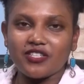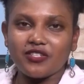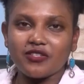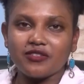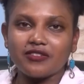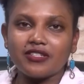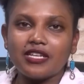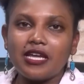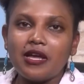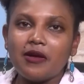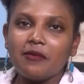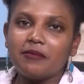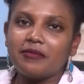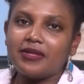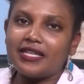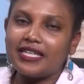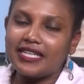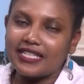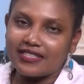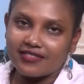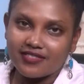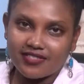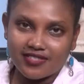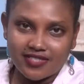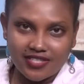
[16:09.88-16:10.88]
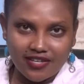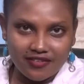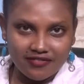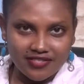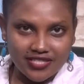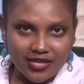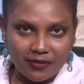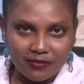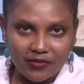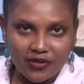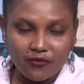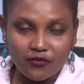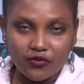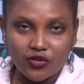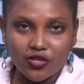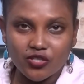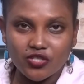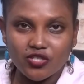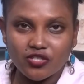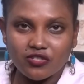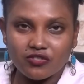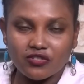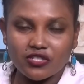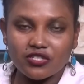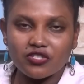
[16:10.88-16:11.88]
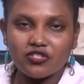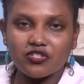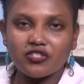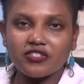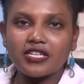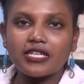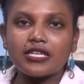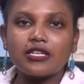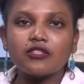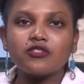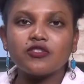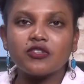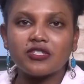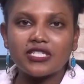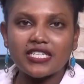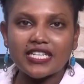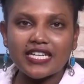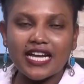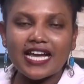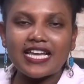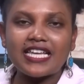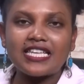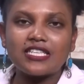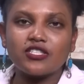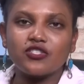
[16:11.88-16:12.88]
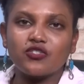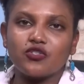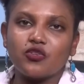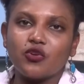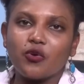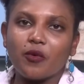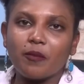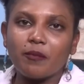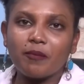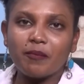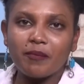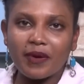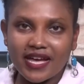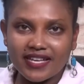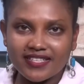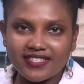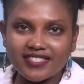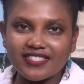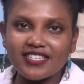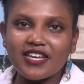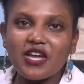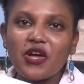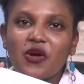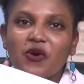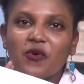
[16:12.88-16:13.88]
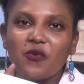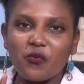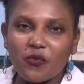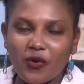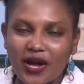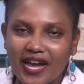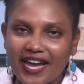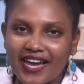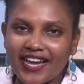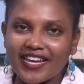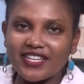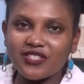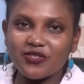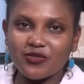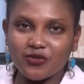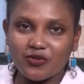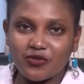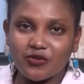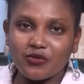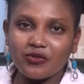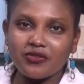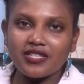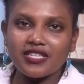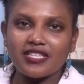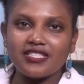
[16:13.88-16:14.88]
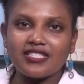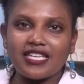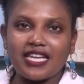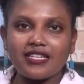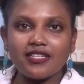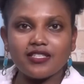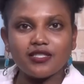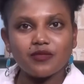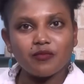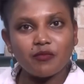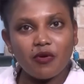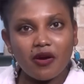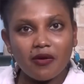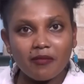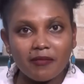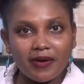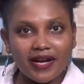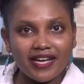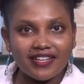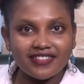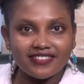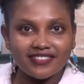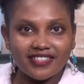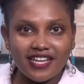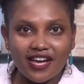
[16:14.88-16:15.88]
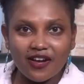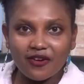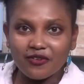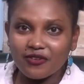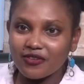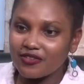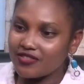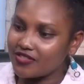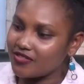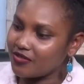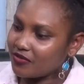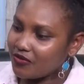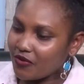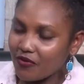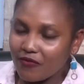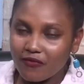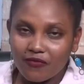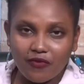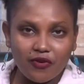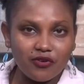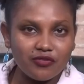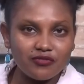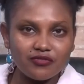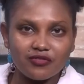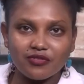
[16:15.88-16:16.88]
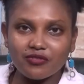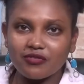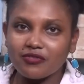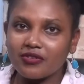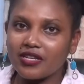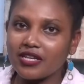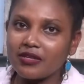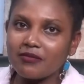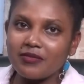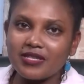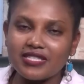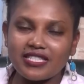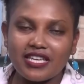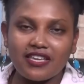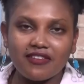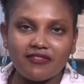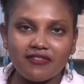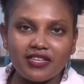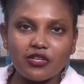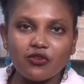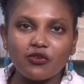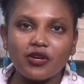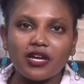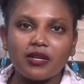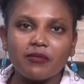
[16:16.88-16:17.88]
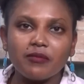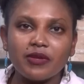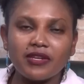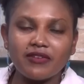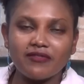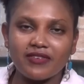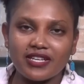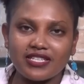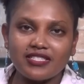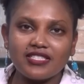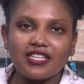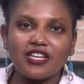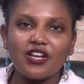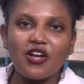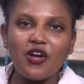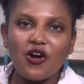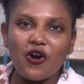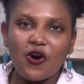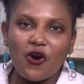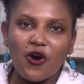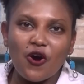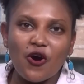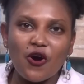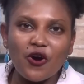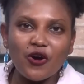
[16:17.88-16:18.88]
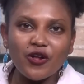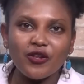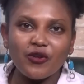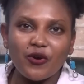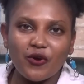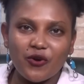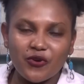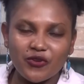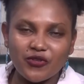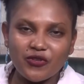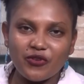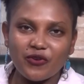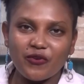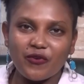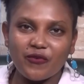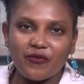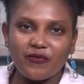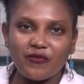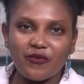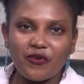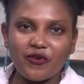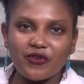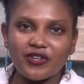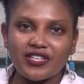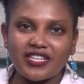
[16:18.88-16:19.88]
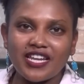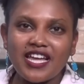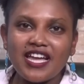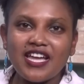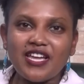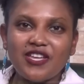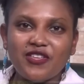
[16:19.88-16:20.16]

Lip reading: from Miss. Please save something for your children's children. And Sotika is your best way to do this. And it's mobile now. It's on your phone. So you can be saving. You can be investing all on your phone.